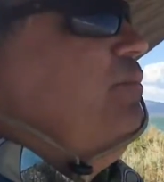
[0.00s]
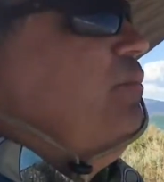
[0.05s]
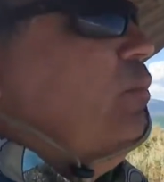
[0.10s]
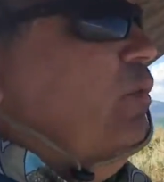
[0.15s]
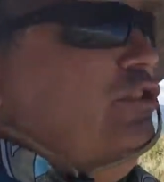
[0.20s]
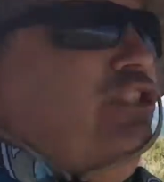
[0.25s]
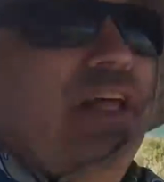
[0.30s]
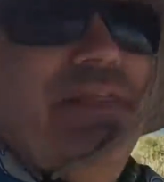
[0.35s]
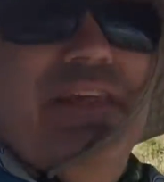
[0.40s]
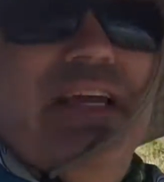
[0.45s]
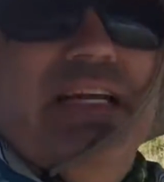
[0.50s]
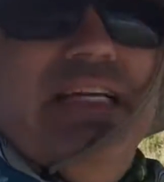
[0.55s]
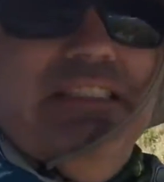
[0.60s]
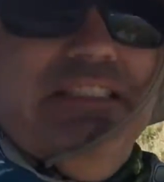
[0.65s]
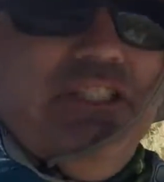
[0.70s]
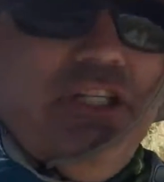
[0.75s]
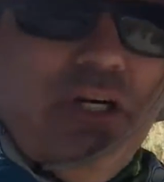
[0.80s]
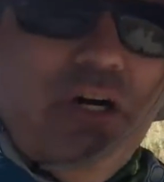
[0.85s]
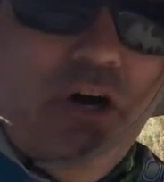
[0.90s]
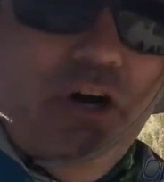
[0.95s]
which I think is
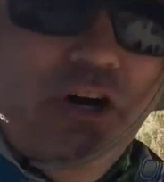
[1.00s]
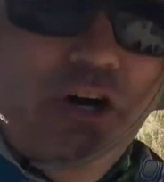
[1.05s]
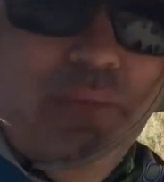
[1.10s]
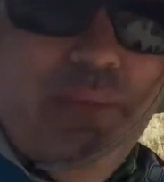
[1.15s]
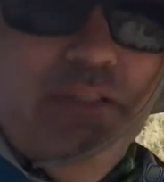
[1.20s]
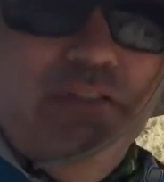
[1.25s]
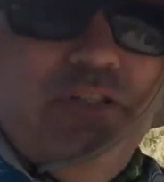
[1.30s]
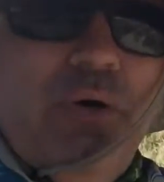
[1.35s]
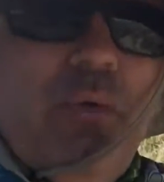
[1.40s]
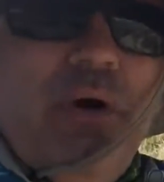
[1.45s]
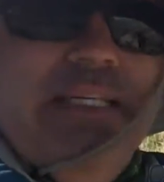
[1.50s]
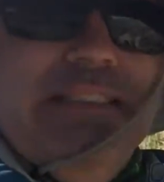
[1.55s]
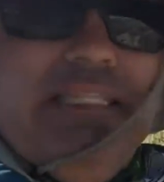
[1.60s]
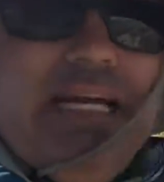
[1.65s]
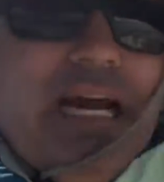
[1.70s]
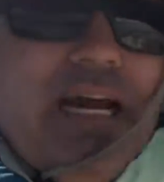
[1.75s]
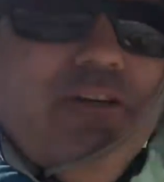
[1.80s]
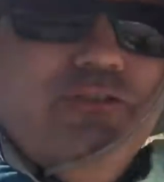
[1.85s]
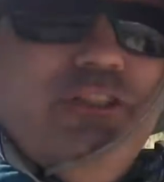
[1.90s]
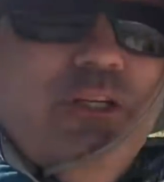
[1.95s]
carbon. So one
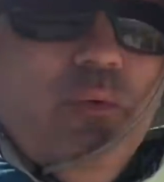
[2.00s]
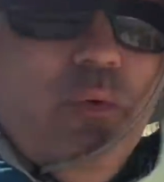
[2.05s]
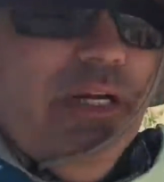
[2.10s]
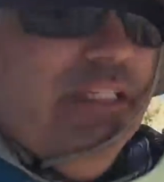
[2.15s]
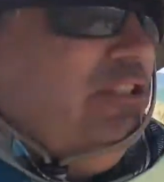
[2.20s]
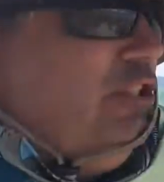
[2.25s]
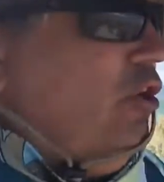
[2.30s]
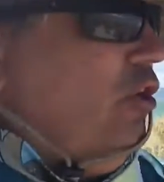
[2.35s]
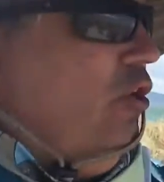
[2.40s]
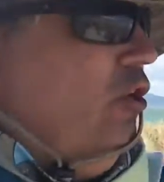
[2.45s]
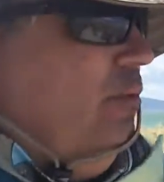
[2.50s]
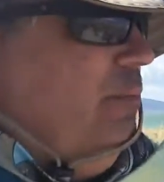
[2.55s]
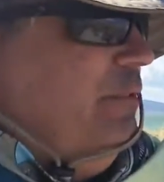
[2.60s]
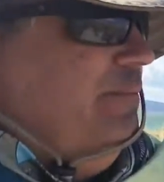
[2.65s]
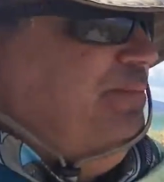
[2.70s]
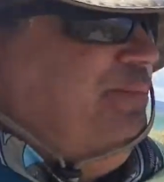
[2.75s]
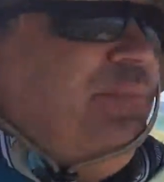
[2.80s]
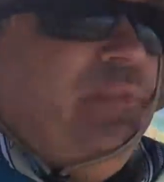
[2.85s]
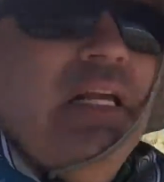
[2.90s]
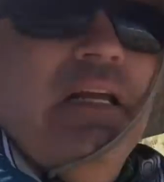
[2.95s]
calcium, one
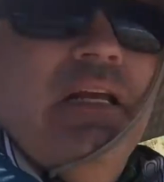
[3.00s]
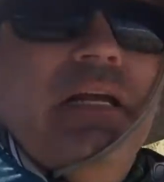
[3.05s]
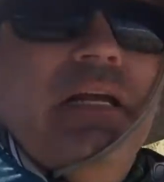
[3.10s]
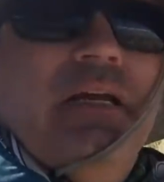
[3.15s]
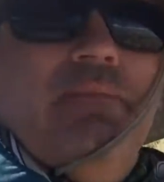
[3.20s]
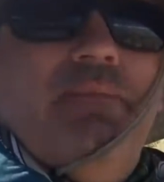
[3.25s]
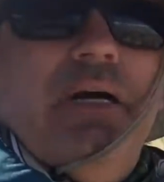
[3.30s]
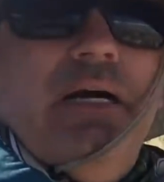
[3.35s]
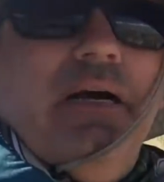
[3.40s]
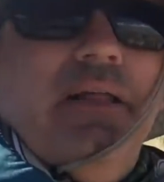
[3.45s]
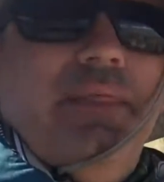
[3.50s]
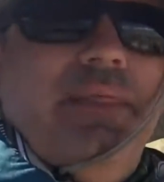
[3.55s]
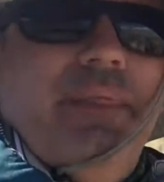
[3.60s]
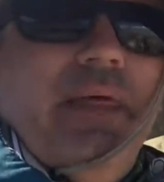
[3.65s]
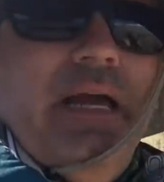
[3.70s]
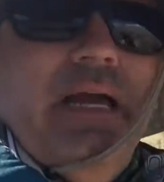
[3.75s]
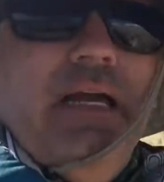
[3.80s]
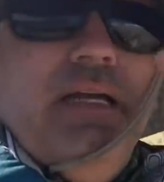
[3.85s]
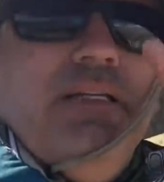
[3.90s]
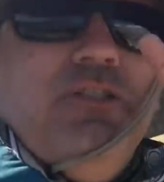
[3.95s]
carbon, but
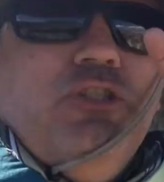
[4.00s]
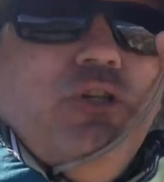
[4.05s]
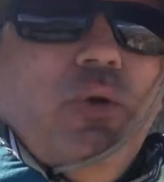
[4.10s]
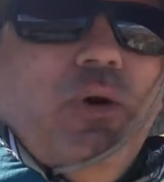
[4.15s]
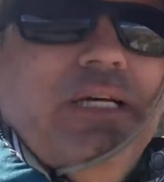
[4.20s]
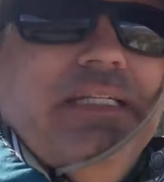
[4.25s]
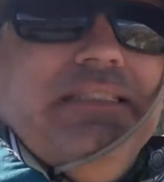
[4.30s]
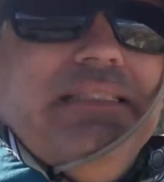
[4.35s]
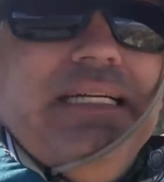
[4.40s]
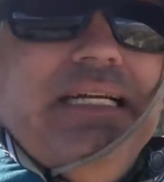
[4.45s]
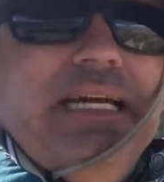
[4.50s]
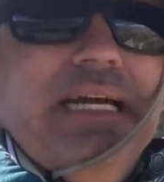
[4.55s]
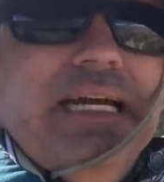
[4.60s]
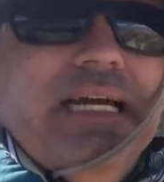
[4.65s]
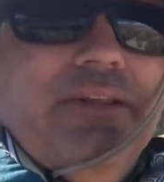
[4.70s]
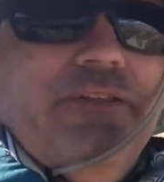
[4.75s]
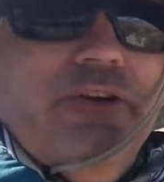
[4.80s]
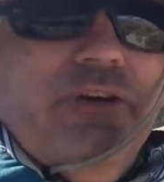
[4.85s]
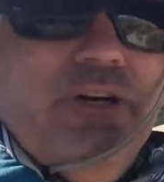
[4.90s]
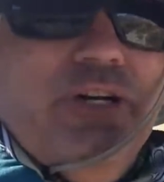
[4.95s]
they join
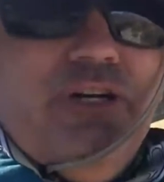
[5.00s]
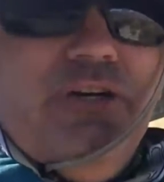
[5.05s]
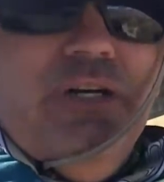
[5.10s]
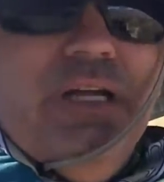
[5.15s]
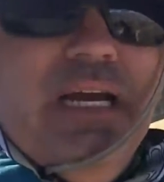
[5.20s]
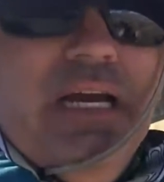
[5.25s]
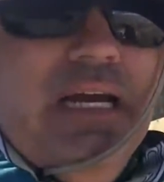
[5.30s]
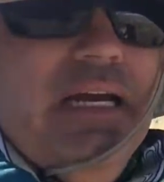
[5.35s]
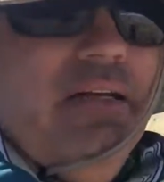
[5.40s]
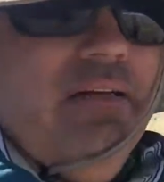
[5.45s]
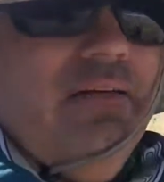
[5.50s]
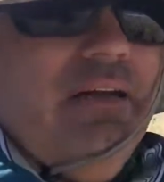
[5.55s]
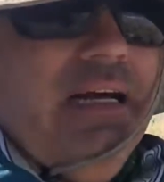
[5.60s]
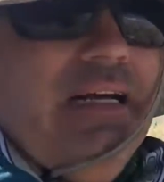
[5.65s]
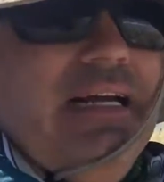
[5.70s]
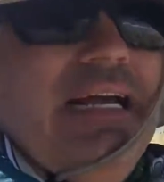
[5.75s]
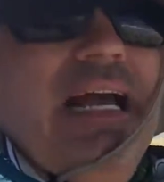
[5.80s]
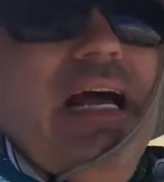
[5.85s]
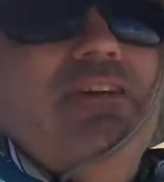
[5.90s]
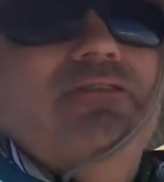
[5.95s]
together and create a
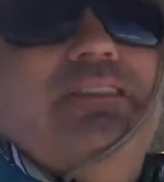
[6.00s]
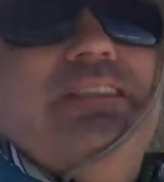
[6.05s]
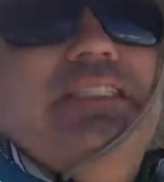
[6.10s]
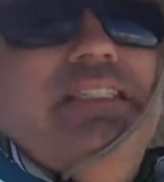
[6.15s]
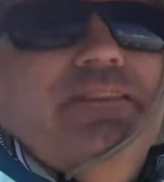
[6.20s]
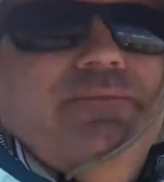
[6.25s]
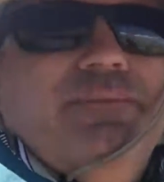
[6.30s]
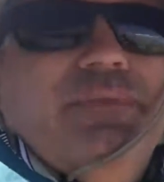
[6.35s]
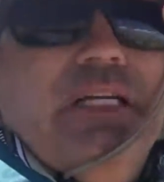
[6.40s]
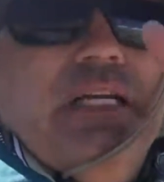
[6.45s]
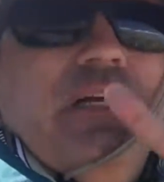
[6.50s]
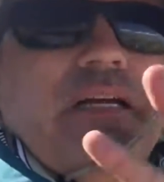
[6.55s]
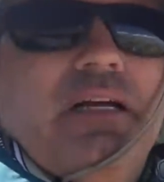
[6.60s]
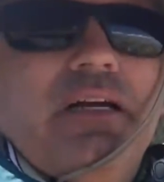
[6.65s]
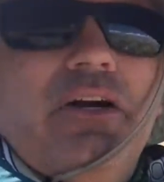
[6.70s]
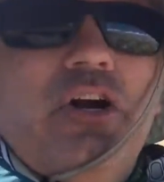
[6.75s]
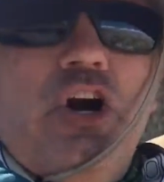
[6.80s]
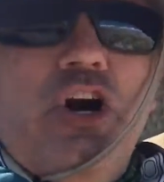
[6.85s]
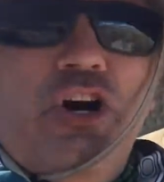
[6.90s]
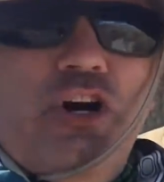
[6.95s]
calcium
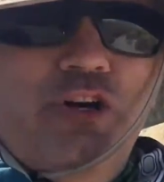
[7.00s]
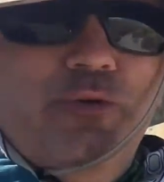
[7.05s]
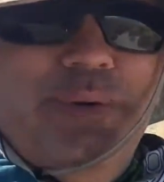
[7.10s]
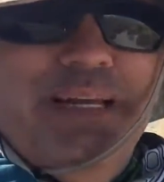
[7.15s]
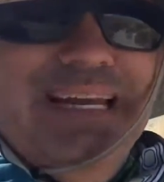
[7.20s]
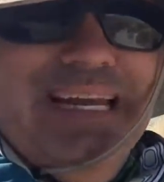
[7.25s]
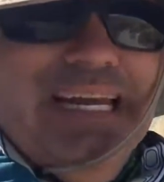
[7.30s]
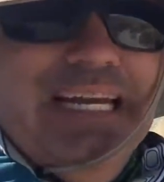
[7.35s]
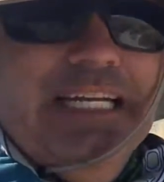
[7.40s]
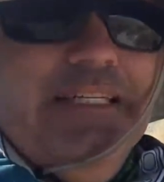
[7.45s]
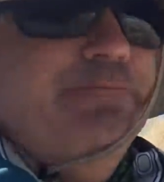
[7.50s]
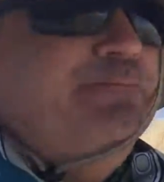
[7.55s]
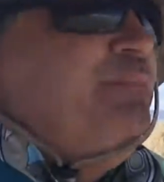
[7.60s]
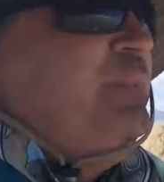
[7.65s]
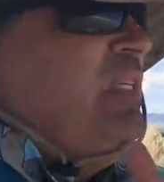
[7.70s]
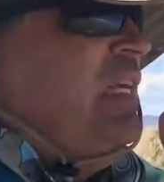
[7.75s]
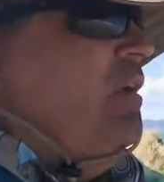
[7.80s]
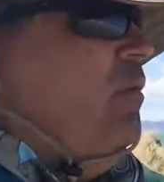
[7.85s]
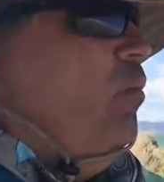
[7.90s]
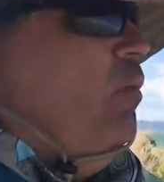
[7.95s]
carbonate,
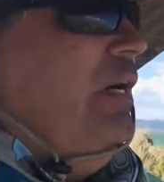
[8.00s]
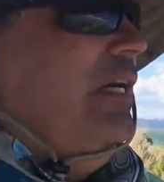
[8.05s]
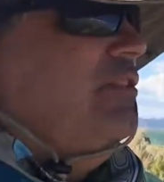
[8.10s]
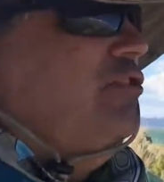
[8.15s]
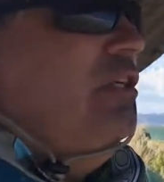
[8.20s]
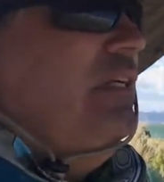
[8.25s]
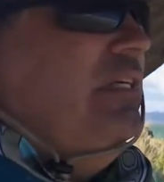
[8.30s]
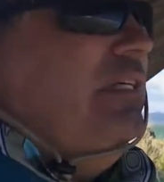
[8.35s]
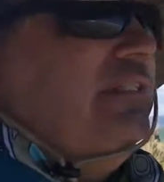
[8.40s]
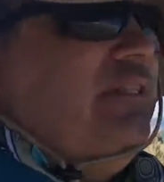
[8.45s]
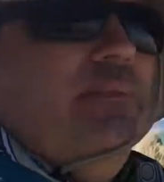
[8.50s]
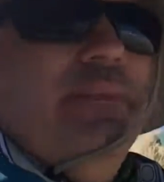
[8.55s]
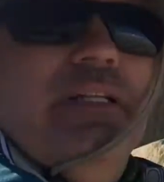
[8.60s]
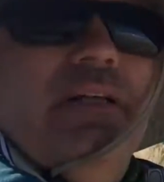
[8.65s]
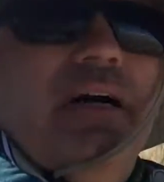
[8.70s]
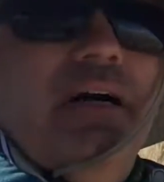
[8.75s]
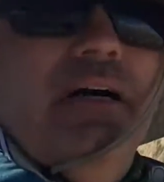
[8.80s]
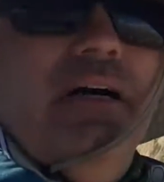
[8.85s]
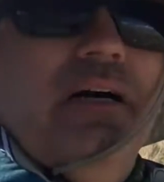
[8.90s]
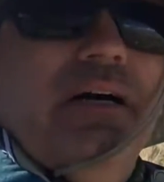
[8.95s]
which is
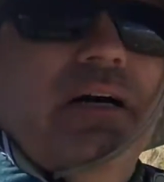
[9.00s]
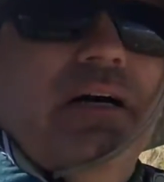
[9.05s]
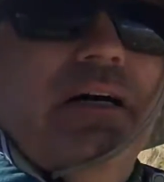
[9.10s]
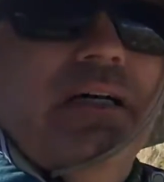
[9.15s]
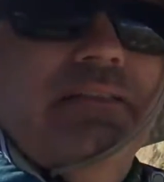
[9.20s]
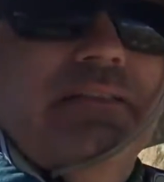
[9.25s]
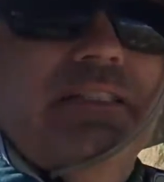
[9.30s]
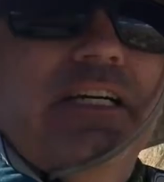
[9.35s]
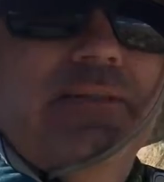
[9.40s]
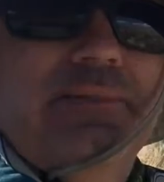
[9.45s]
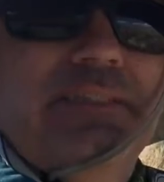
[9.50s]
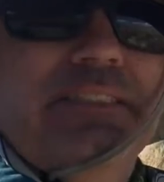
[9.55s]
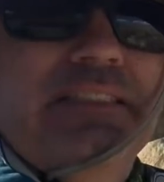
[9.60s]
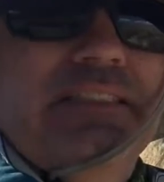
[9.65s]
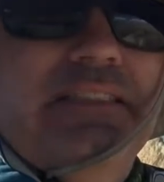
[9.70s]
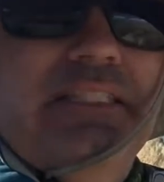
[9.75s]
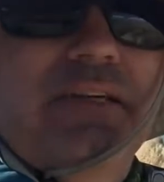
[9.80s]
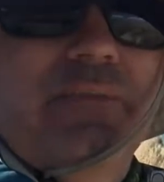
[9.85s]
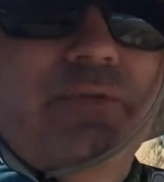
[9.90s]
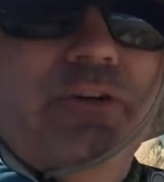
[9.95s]
a
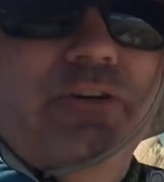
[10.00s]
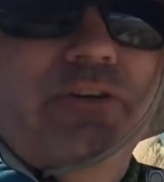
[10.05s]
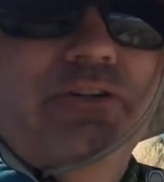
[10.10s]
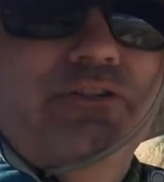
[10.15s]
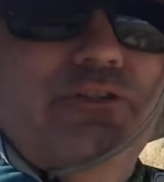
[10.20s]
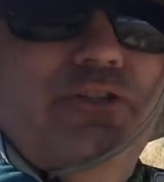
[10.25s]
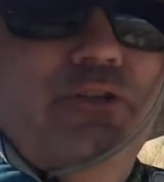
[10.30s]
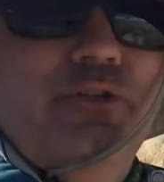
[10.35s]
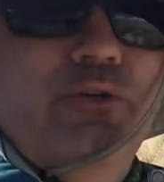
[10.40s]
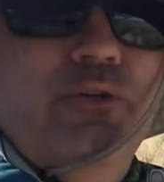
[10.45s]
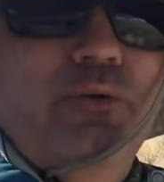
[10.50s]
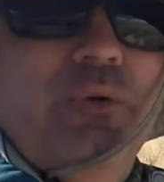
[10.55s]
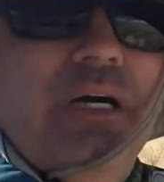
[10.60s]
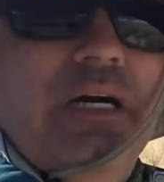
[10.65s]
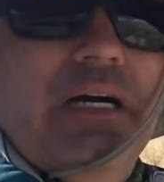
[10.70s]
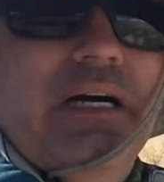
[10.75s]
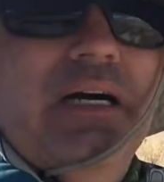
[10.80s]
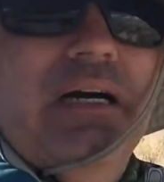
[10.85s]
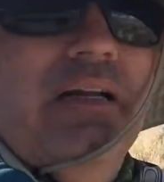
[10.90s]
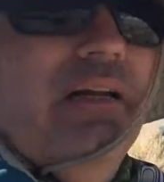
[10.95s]
substance similar to
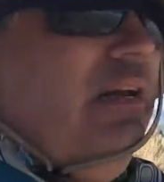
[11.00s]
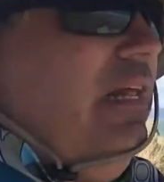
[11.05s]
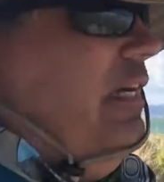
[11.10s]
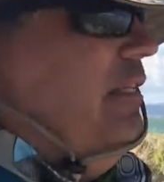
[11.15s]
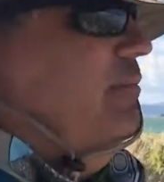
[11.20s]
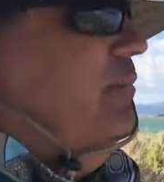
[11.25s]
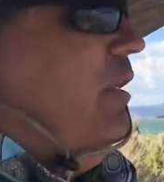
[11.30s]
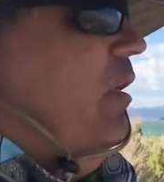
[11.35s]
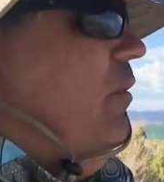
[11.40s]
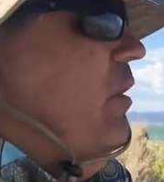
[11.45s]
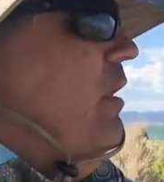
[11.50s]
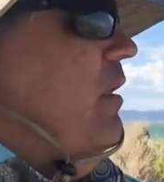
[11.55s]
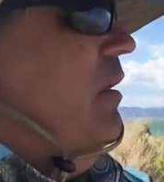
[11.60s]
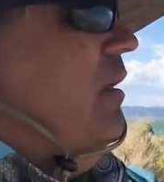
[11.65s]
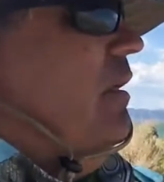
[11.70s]
limestone.